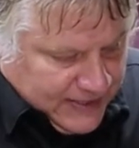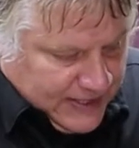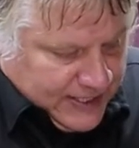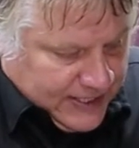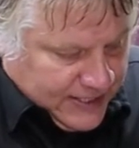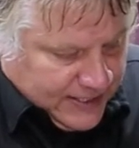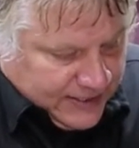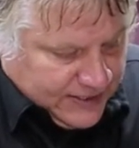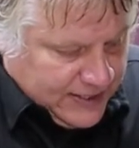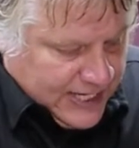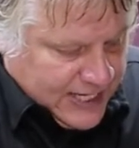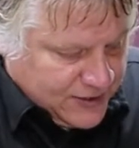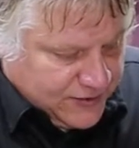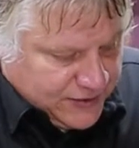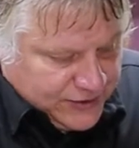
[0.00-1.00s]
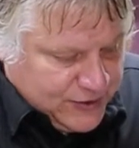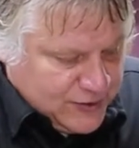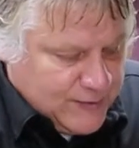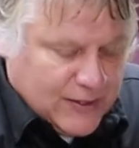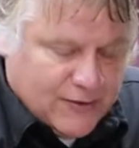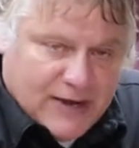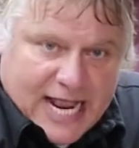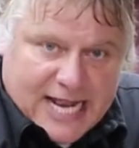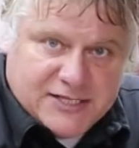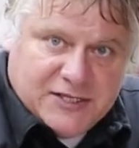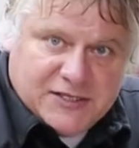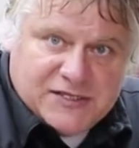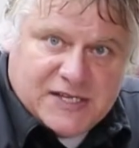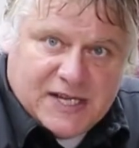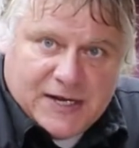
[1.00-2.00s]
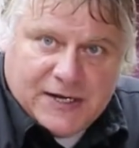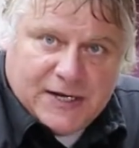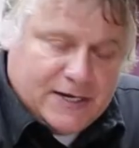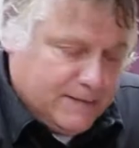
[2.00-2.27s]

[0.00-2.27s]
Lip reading: I actually use my ratchets on there.